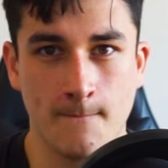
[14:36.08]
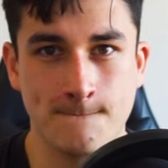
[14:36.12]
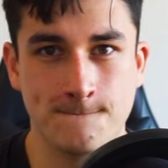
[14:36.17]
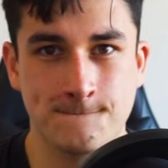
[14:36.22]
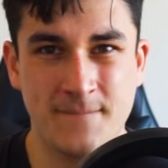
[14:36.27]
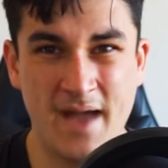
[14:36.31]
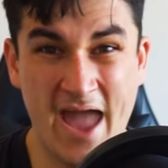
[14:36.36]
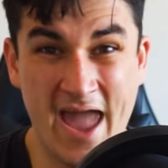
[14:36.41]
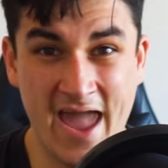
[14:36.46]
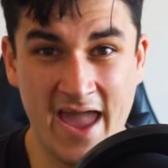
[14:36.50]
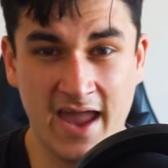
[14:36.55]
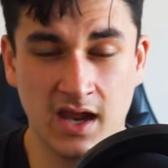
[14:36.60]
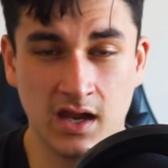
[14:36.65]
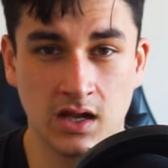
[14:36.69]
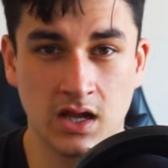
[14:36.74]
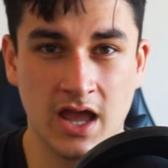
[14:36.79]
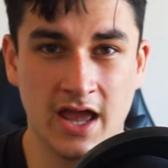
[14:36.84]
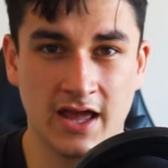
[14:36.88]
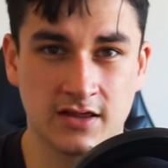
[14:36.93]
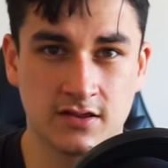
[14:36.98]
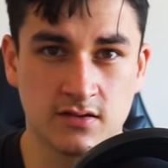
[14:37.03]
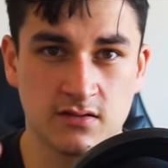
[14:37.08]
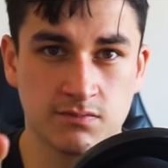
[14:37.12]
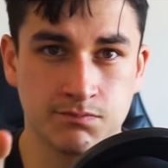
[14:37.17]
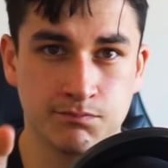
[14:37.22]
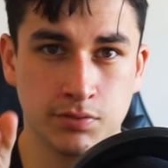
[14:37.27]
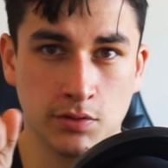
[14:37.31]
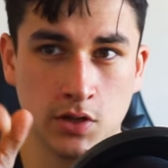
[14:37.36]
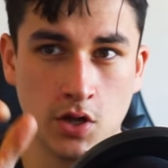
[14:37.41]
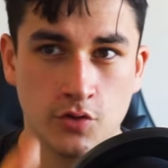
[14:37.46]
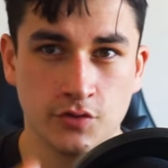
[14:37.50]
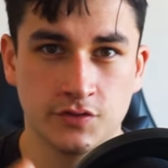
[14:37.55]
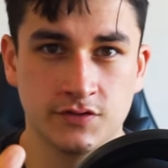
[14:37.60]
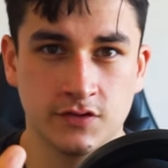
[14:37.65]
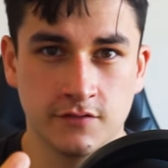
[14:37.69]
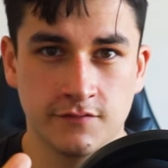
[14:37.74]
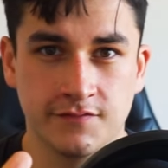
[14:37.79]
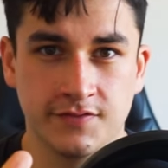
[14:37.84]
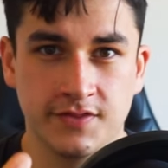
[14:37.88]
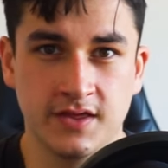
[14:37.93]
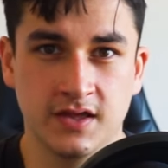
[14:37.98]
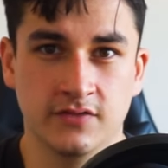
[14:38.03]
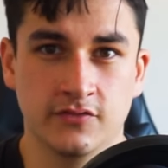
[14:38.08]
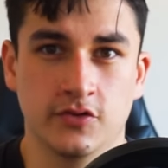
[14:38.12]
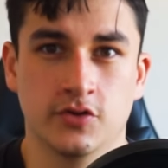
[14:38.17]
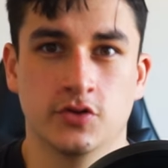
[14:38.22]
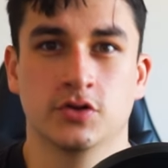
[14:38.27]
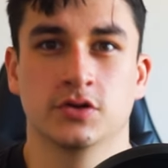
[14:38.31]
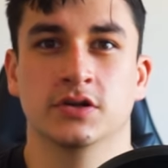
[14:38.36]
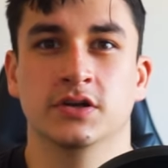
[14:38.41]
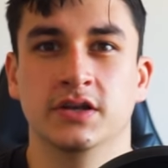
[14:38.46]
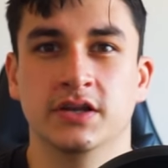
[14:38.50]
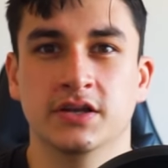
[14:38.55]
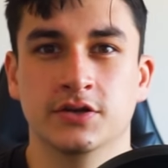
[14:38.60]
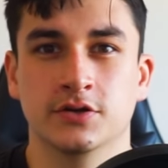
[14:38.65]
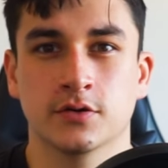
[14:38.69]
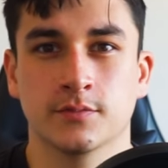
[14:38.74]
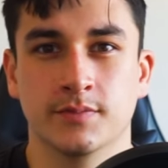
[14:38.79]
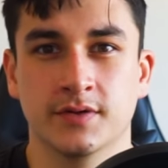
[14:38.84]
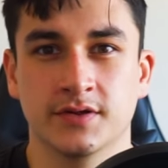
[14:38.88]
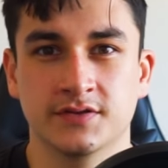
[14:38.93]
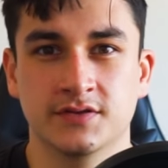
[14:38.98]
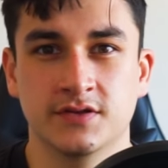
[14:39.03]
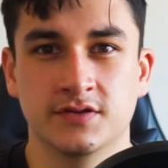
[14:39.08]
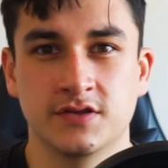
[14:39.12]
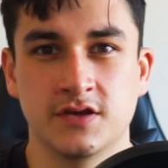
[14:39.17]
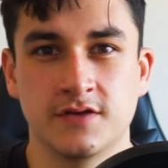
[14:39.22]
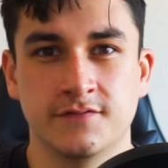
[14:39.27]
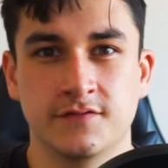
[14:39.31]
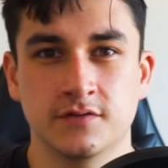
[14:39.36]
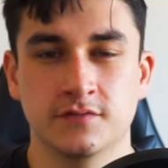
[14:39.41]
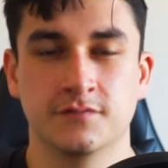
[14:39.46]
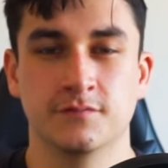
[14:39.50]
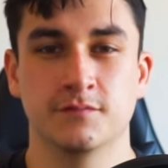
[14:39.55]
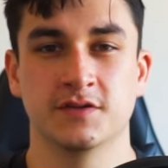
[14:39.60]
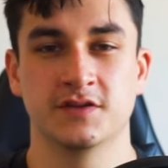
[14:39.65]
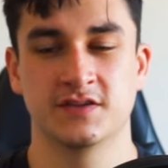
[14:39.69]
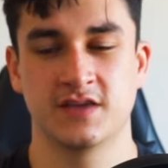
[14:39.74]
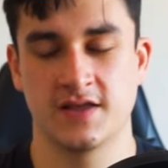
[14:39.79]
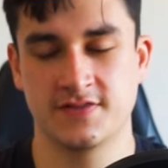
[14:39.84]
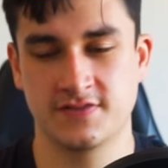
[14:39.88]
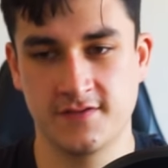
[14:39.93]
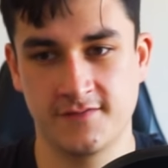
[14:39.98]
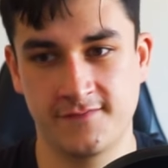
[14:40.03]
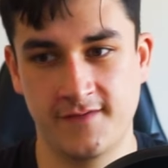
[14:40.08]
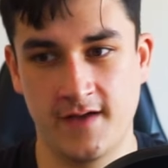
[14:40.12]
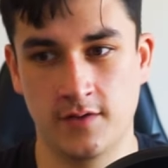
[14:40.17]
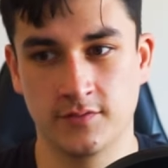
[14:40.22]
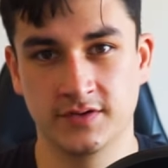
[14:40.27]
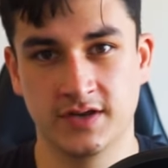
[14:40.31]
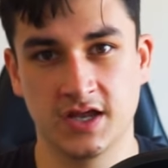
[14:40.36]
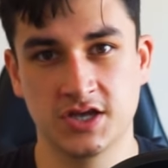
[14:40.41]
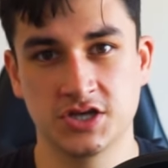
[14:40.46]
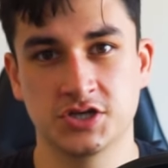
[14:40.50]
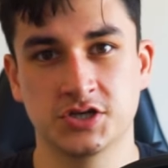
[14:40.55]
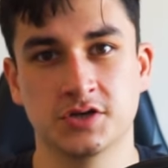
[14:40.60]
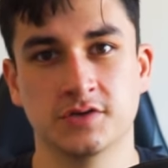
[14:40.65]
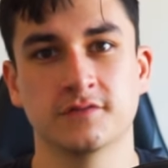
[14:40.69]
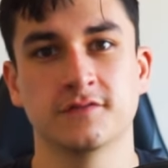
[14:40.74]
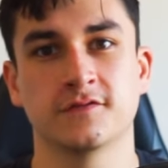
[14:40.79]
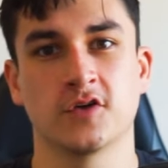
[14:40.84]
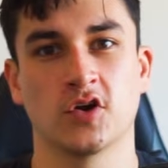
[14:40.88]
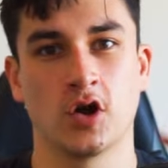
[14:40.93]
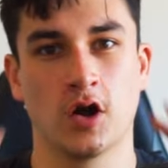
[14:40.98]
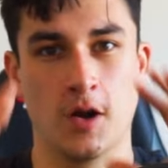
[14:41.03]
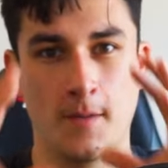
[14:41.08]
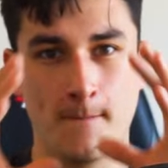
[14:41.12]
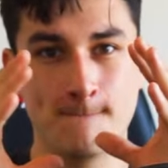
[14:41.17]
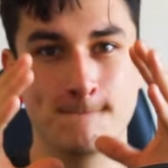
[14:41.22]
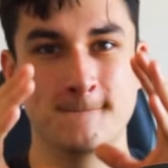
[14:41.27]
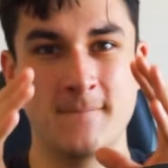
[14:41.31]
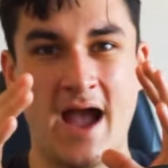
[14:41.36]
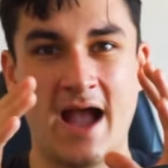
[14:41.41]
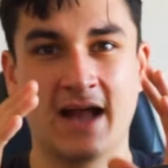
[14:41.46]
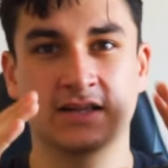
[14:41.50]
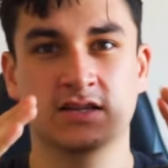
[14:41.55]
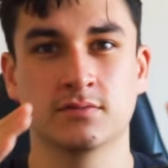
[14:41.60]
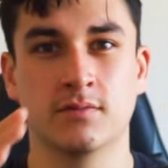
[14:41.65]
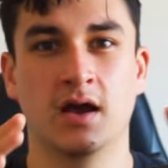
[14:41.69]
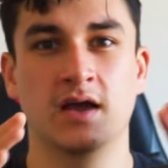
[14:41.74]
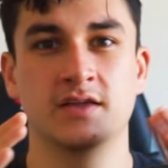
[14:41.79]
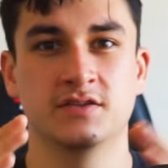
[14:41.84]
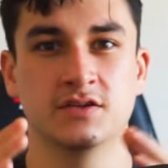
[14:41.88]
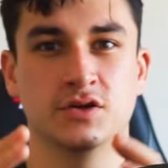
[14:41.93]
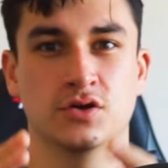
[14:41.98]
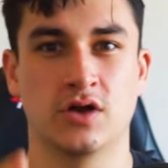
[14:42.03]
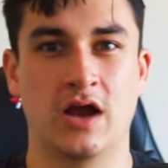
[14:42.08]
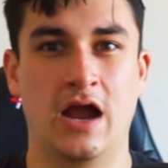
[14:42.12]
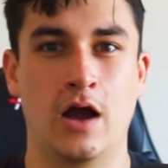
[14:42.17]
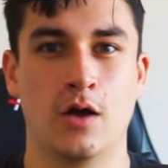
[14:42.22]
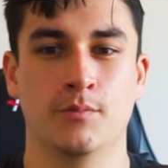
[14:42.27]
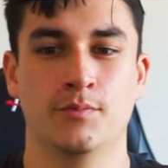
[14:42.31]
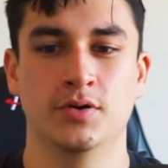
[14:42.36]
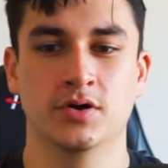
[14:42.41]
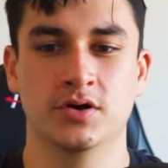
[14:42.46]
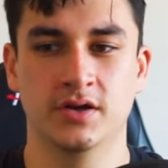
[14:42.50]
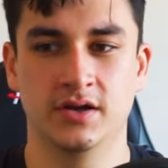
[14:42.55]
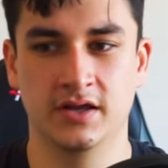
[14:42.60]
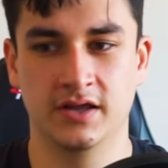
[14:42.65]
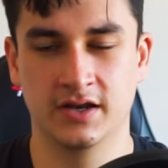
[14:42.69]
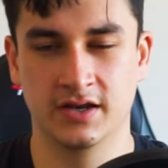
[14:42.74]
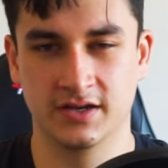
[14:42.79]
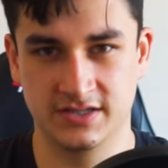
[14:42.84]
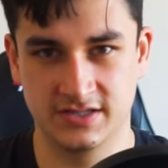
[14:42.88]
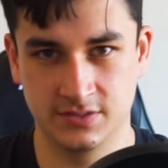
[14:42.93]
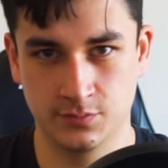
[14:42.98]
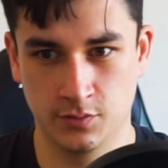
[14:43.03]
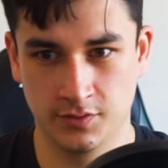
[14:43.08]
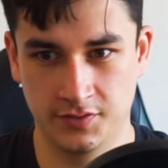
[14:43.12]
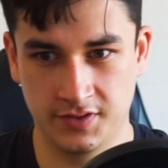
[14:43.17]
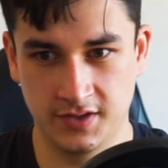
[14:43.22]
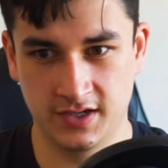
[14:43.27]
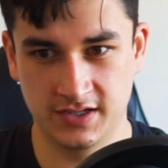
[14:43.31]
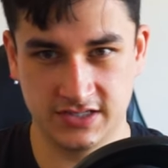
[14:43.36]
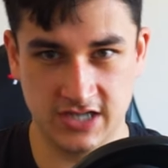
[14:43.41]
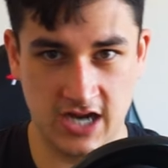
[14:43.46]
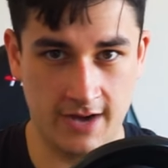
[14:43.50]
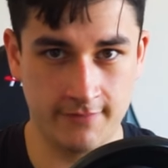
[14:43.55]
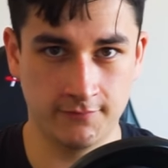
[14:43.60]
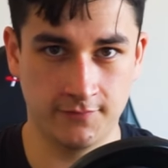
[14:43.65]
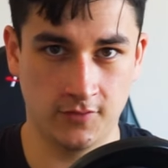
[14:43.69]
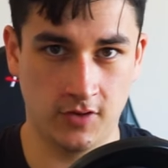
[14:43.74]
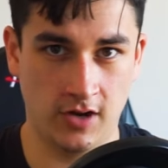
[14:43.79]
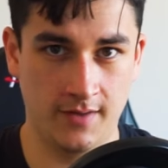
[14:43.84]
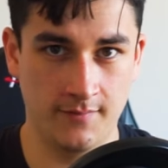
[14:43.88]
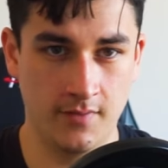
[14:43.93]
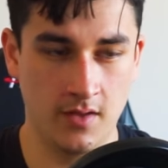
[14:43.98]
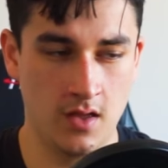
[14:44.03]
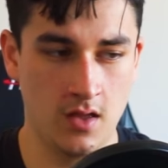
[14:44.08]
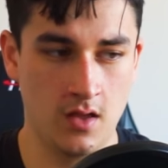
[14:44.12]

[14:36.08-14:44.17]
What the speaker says: bang explosive thing that you're going to need in your business if you've set the foundation for maximizing your output within a time frame.